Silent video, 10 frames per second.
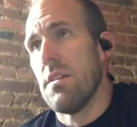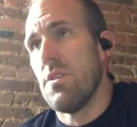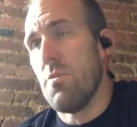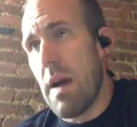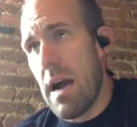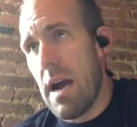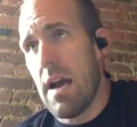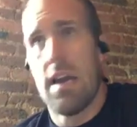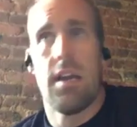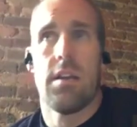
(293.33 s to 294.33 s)

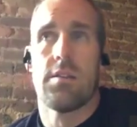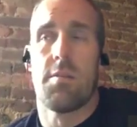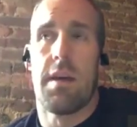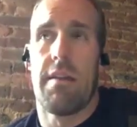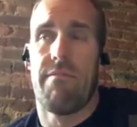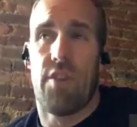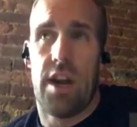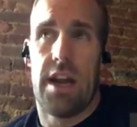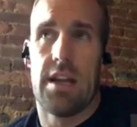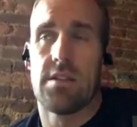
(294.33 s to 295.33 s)
Dubai, somebody in
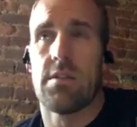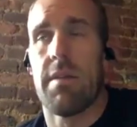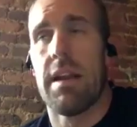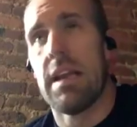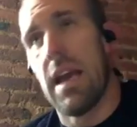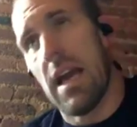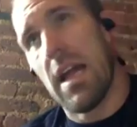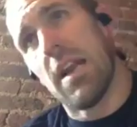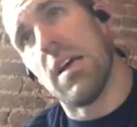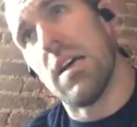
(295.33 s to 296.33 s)
France, somebody in
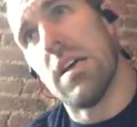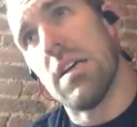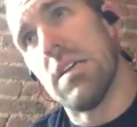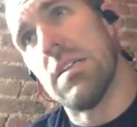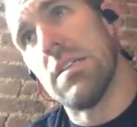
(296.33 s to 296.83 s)
Canada,